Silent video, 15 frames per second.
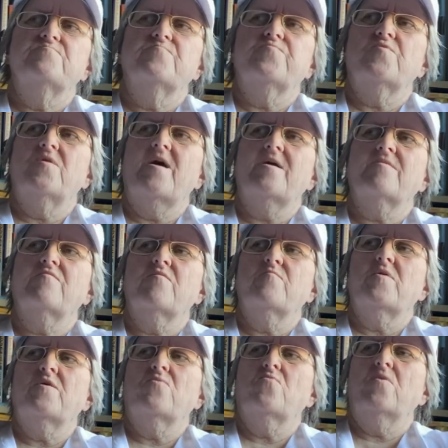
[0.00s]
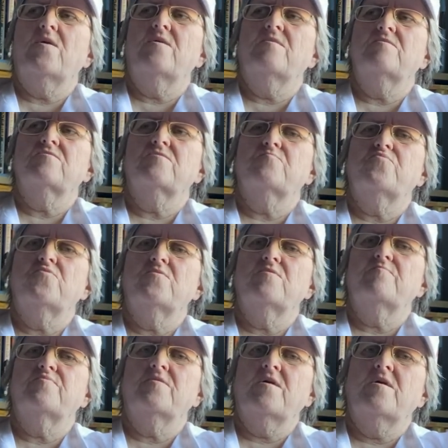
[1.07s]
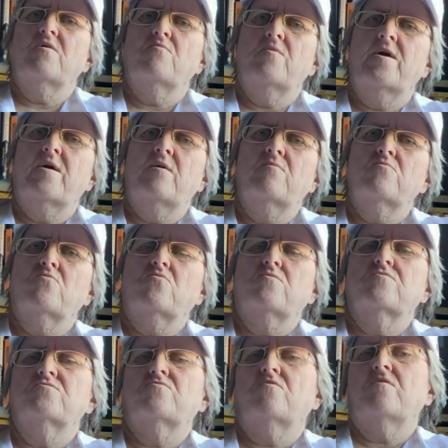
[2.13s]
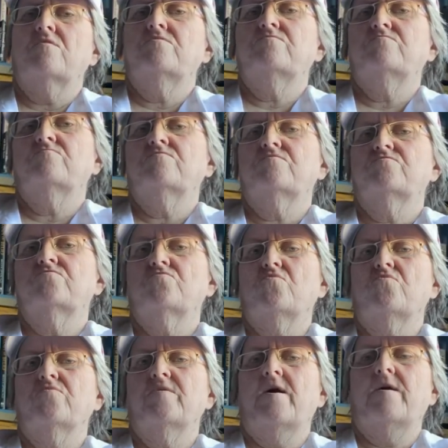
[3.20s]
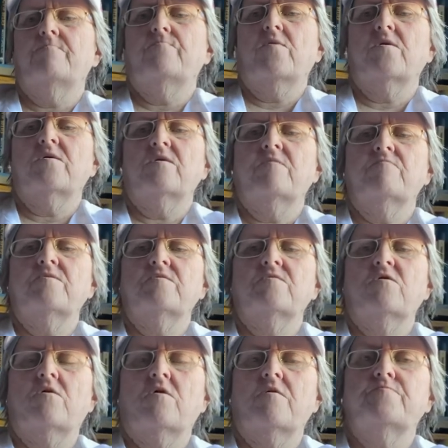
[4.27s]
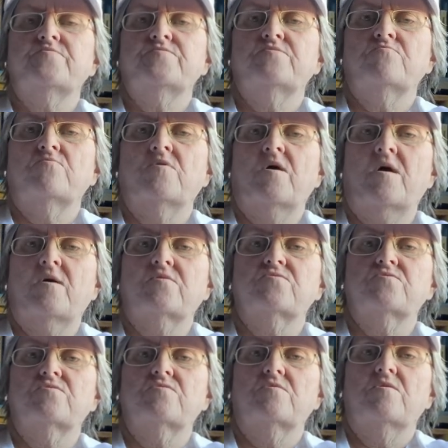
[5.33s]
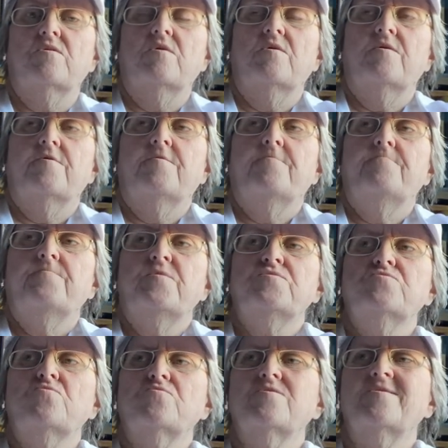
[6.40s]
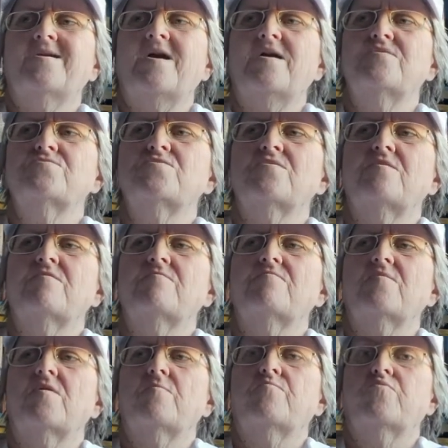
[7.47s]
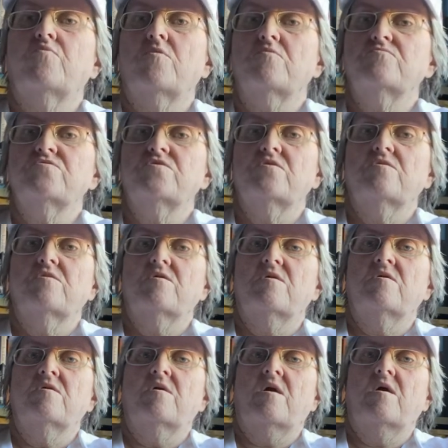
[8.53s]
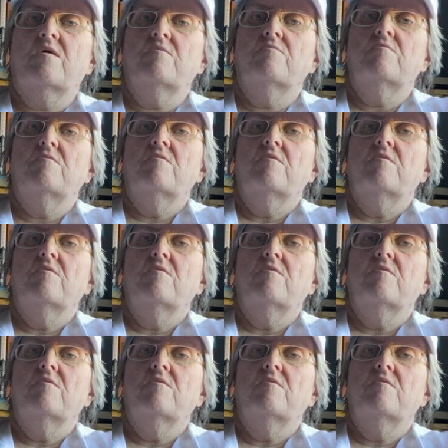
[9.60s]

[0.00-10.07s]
for lack of a better way to put it, play around or try to control that by giving the opposite reaction. And so in the case of approaching again,